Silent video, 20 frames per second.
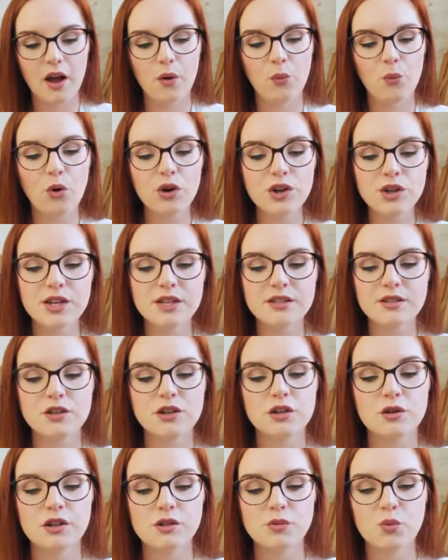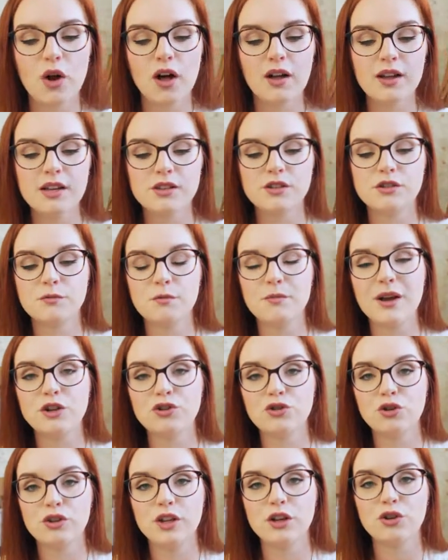what you need to do as well is make
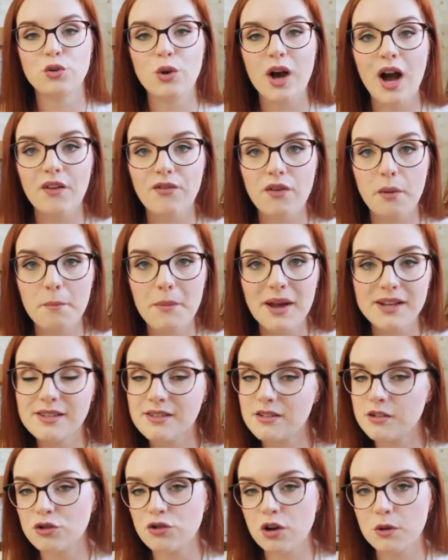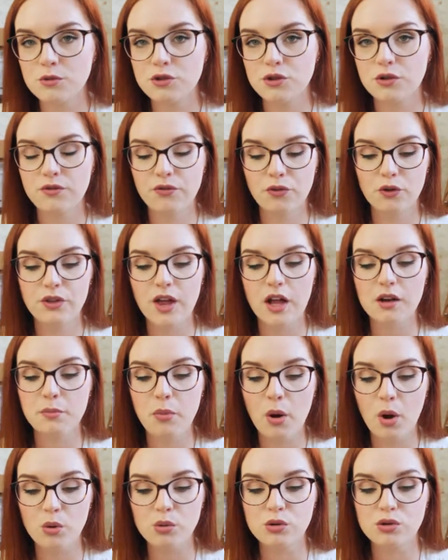sure that you have a meta description for that
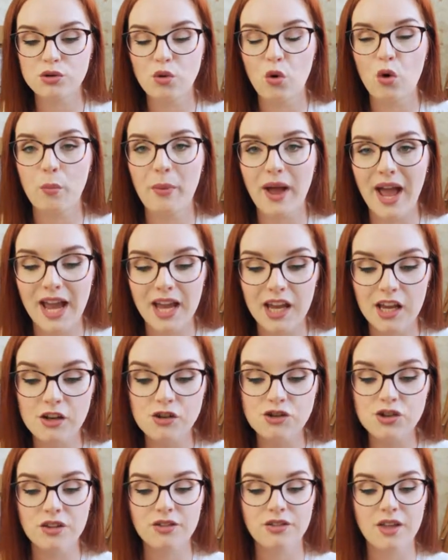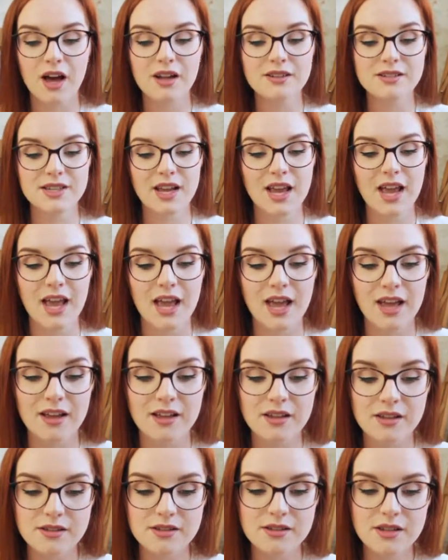post or page. That
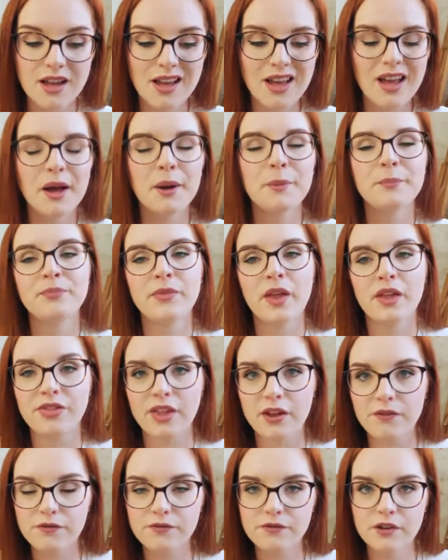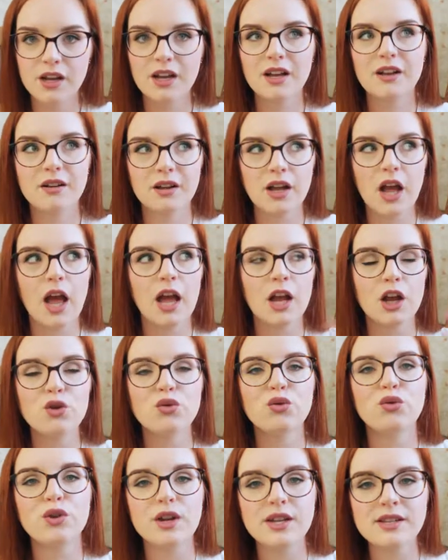is, they've
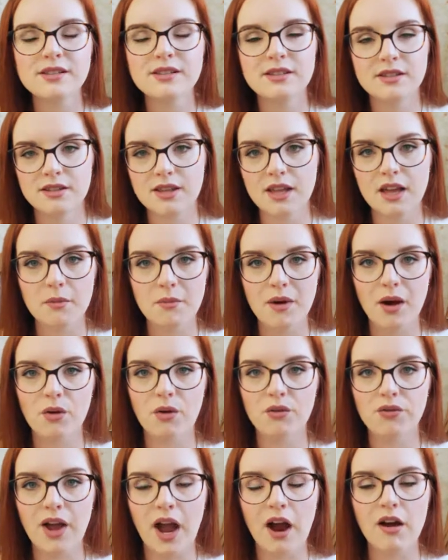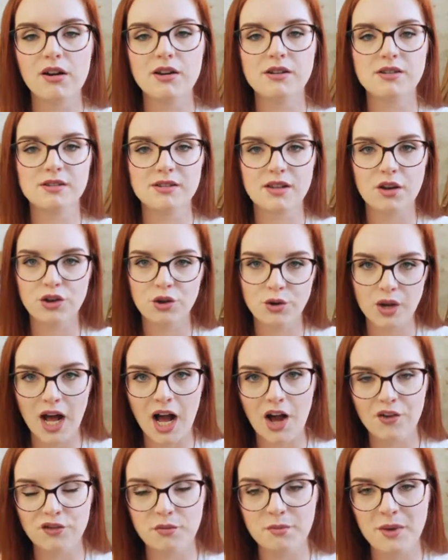increased the amount of characters that you can
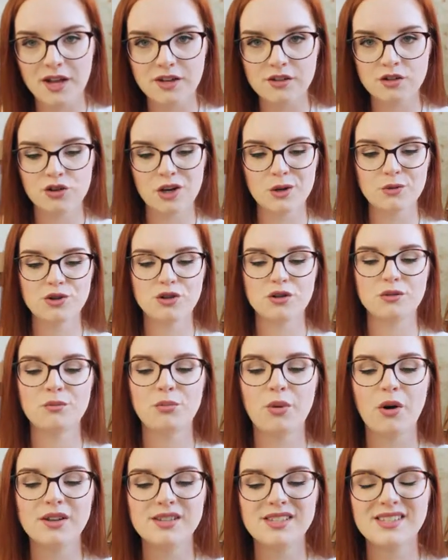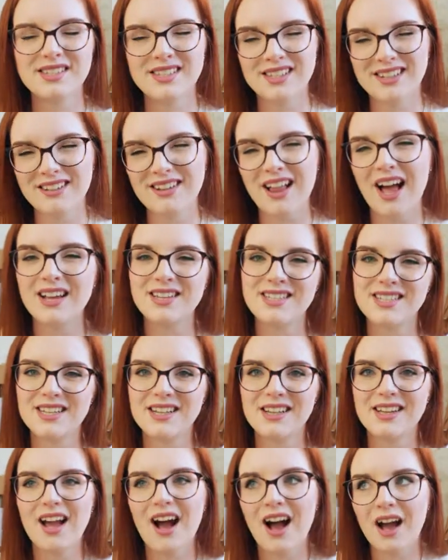have in a meta description, but still
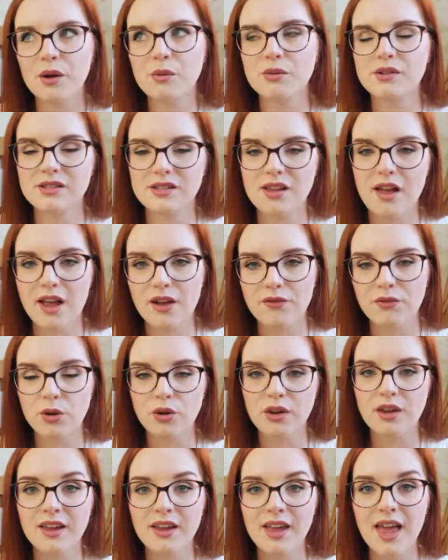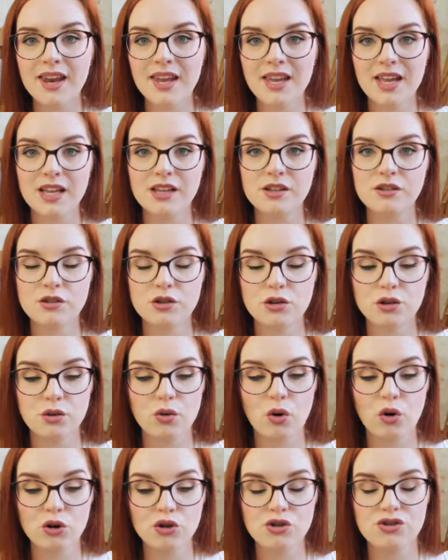ideally I would say if you get it into
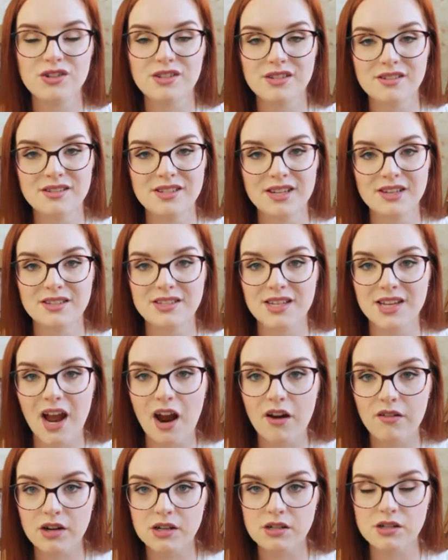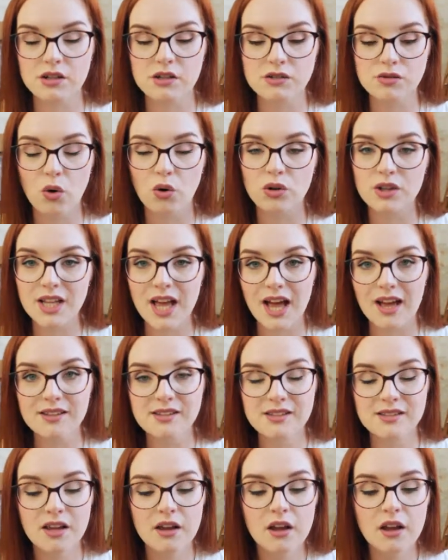160 characters or
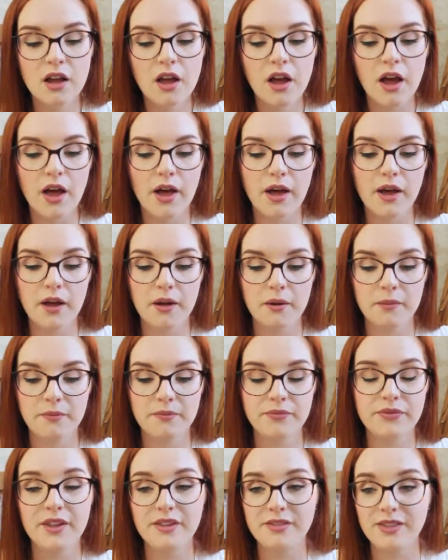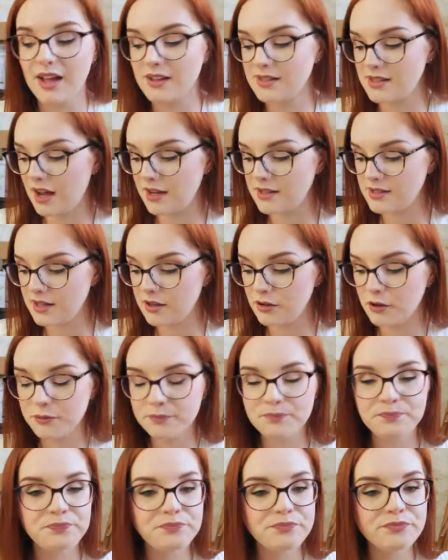less, then that's
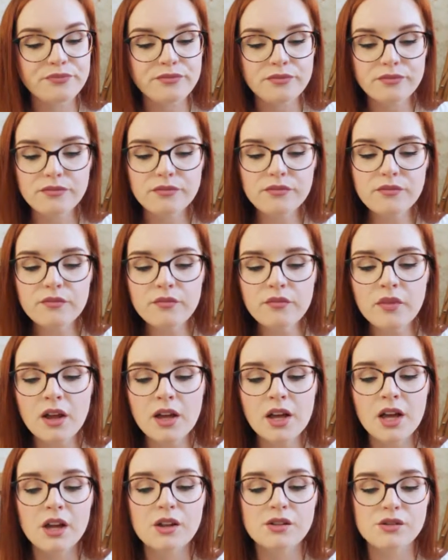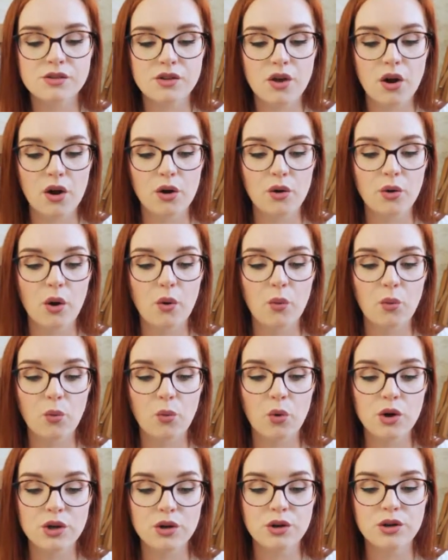ideal. So
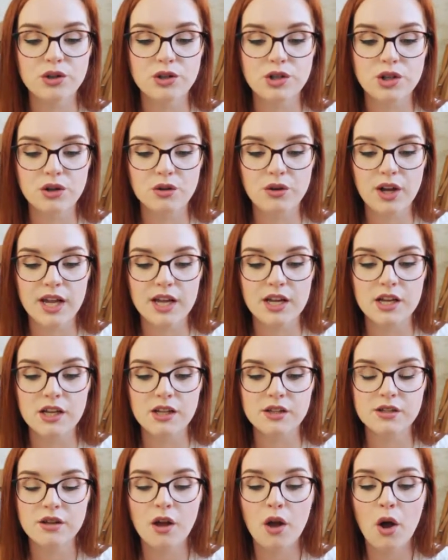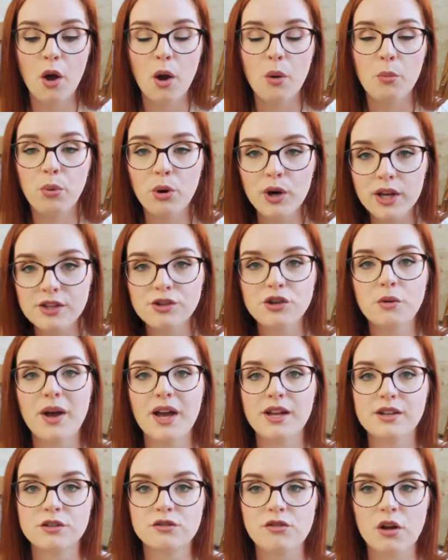what you can do is put in your
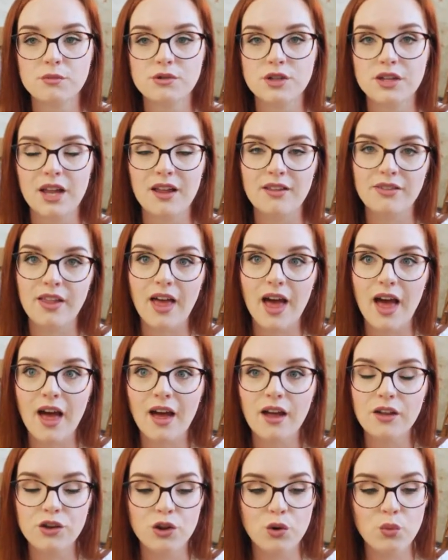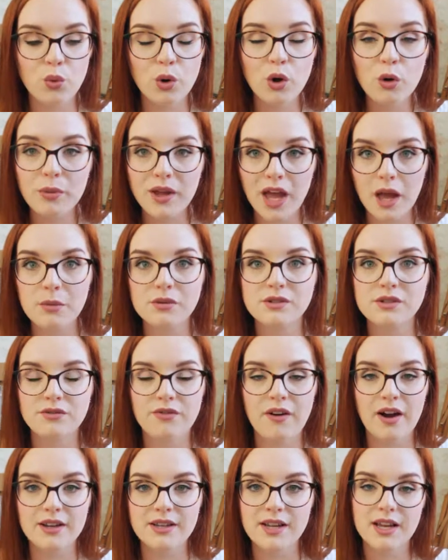meta description in there. You will be able to
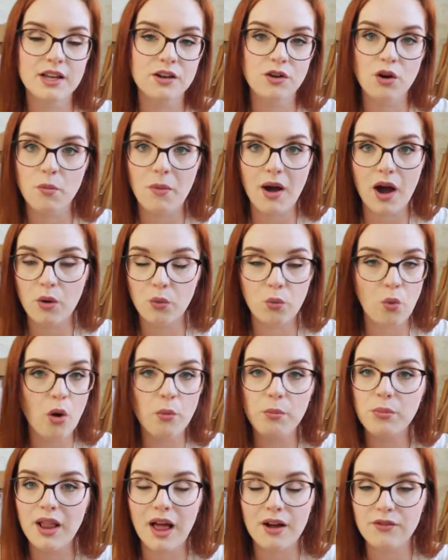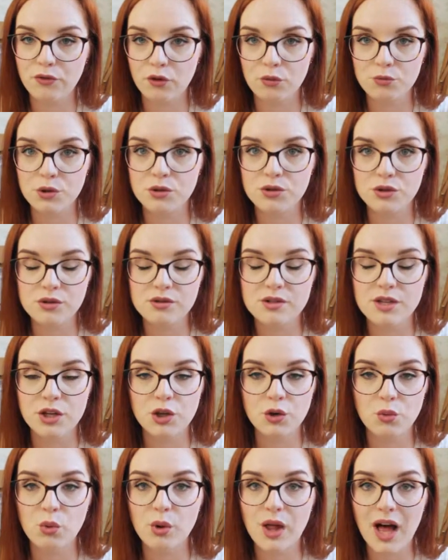find it in no matter what platform you're using.
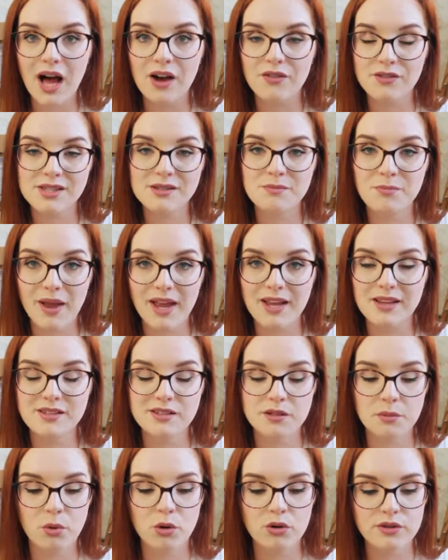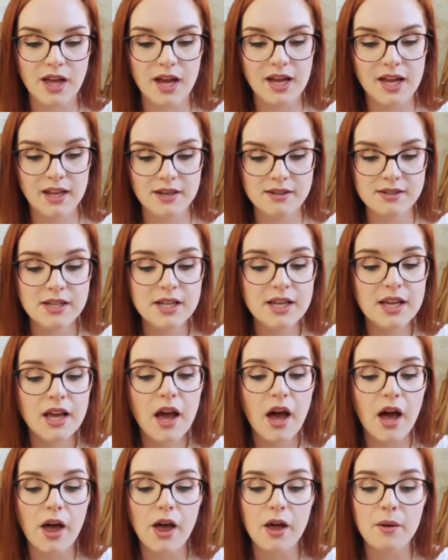You will have a space to put that in,
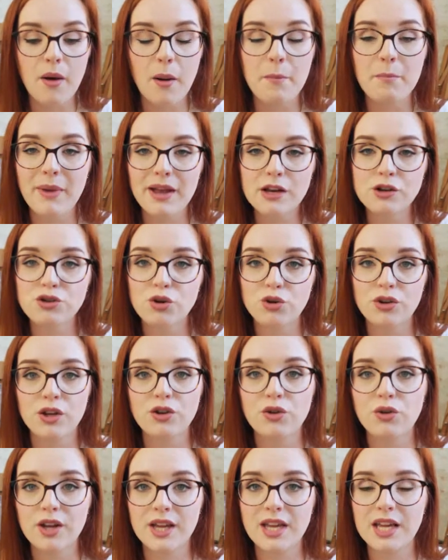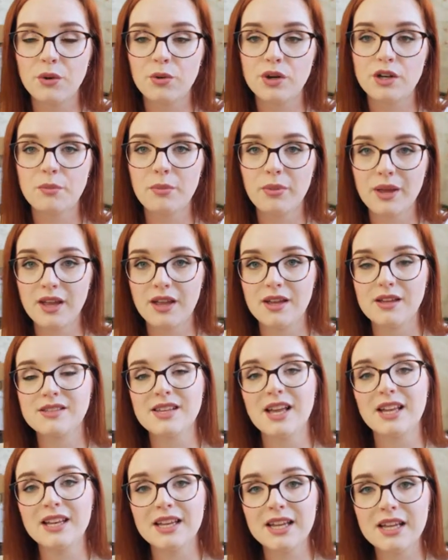and make sure that your keyword appears
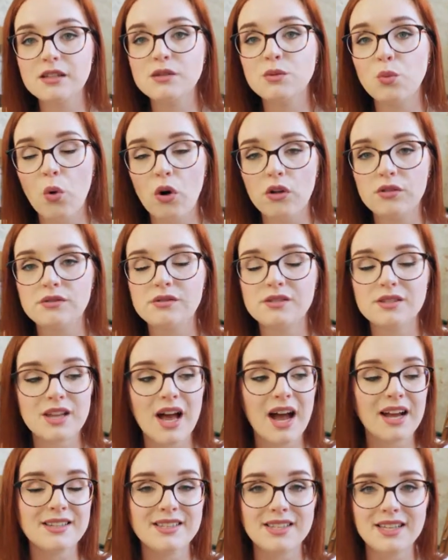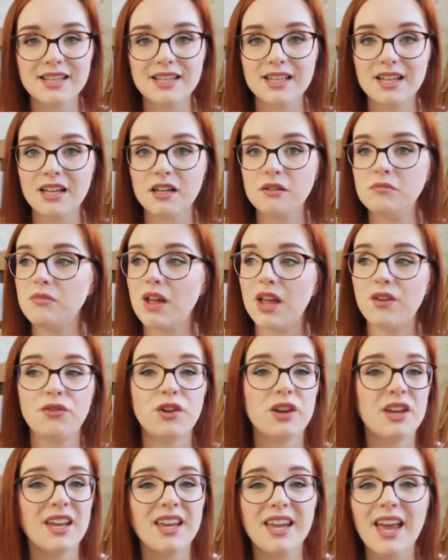at least once. Ideally, if
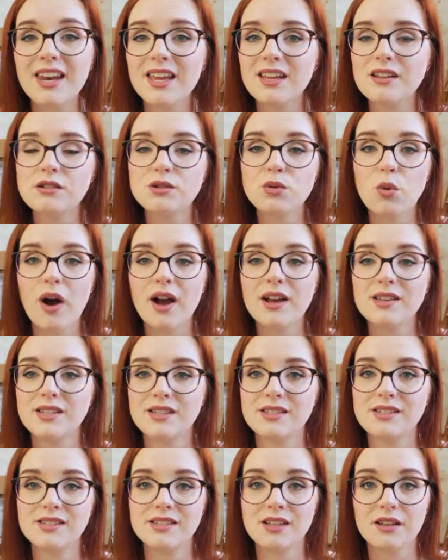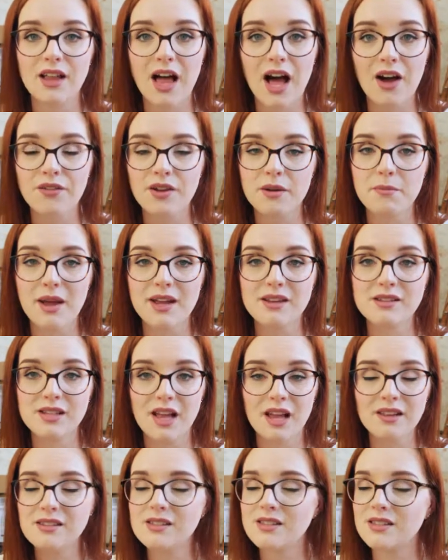you can get it in twice and still have it make
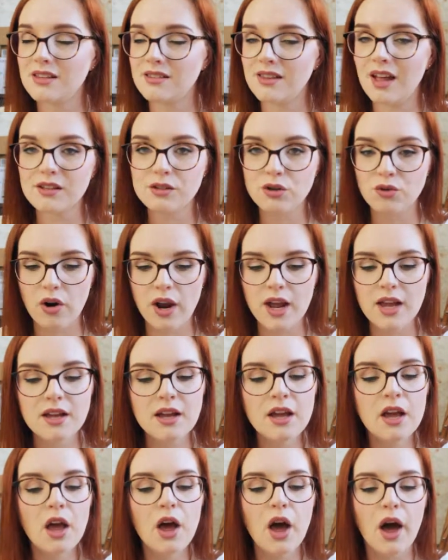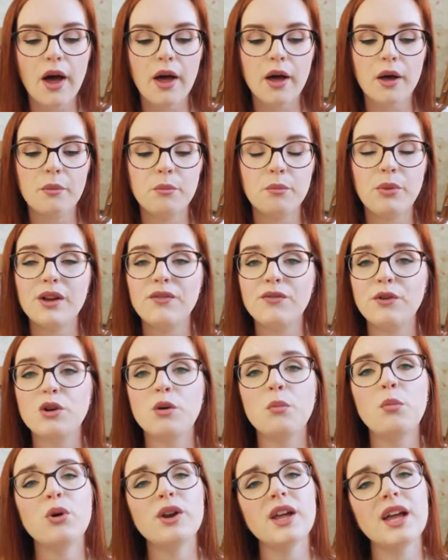sense, then that's great. But if you
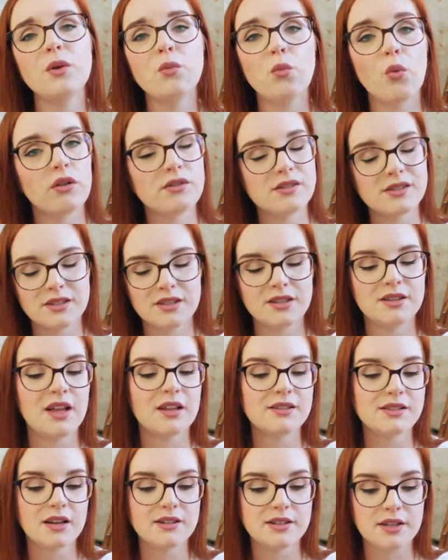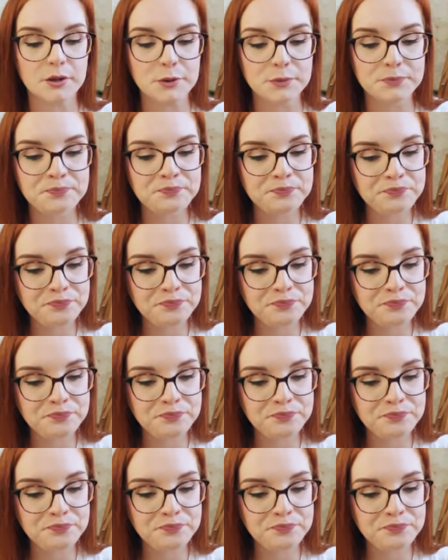can put it in once, then that's ideal.